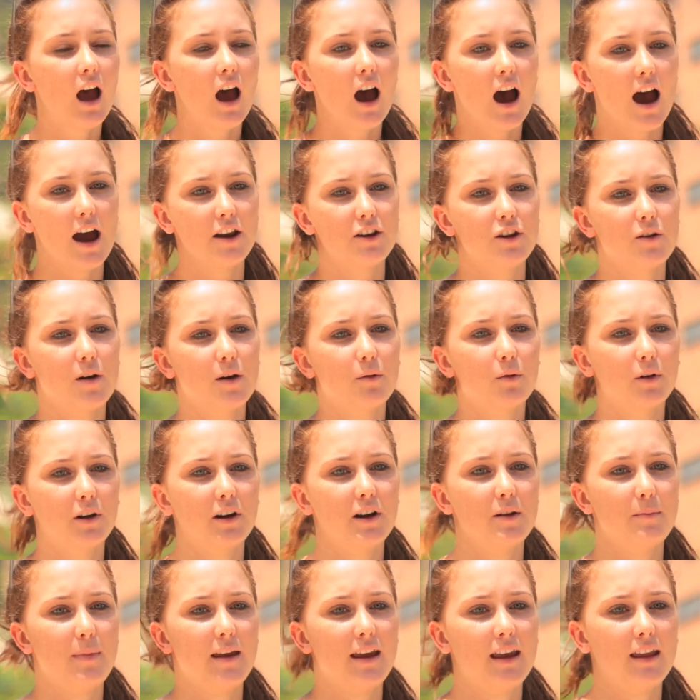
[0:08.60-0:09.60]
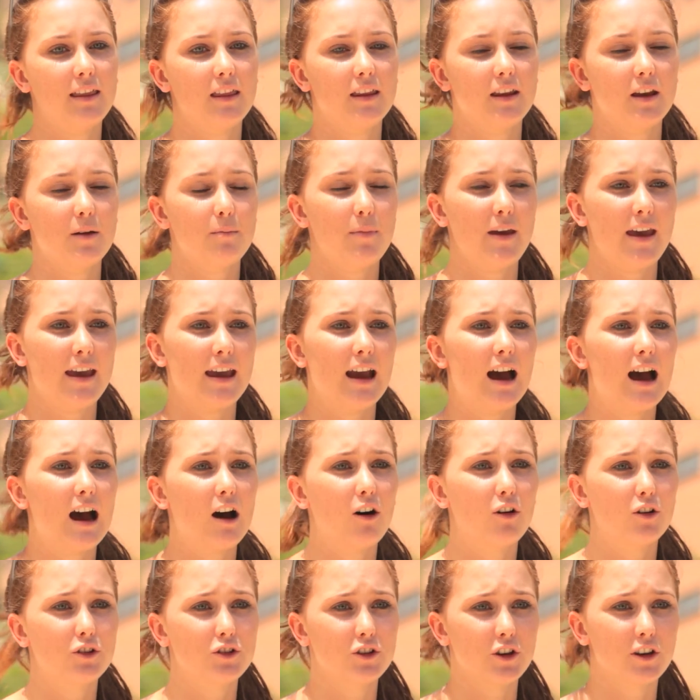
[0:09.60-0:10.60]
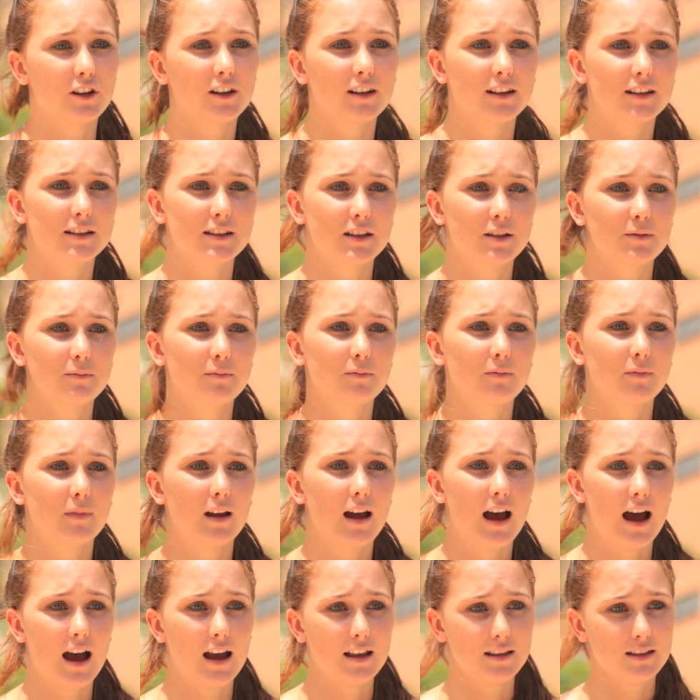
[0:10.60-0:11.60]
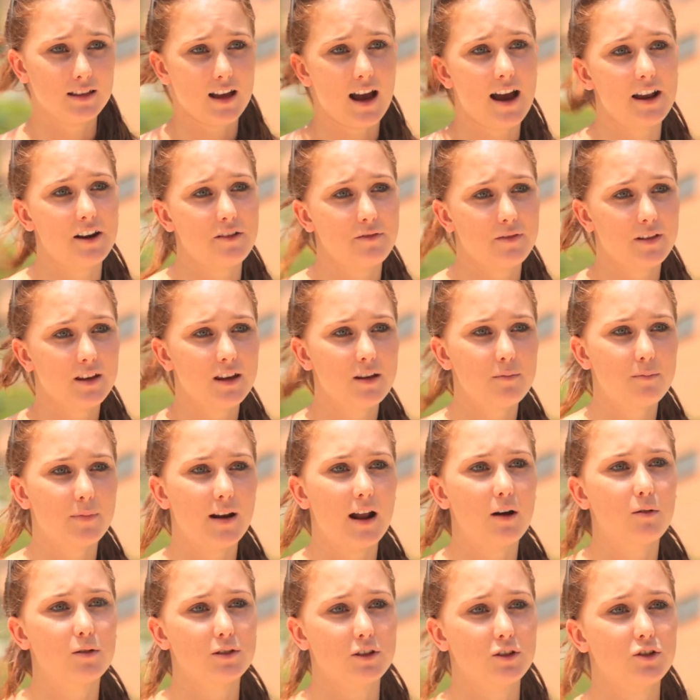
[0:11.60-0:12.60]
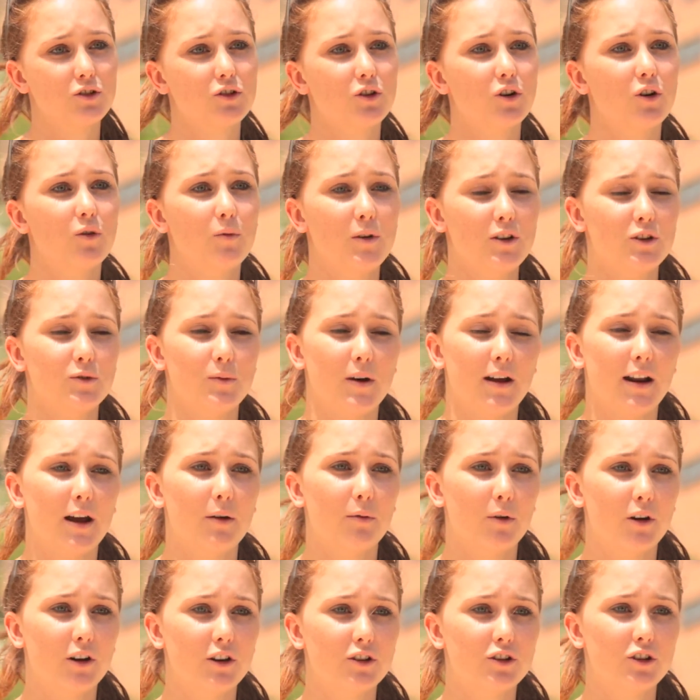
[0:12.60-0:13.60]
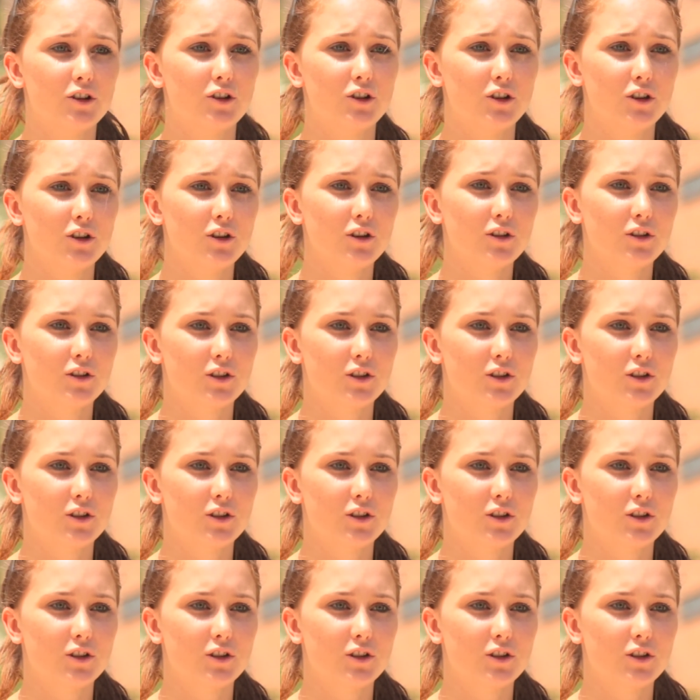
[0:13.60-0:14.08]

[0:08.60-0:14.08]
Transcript: I knew I wanted to be in the PR or journalism uh, side of it, but I wasn't sure which one I wanted to do.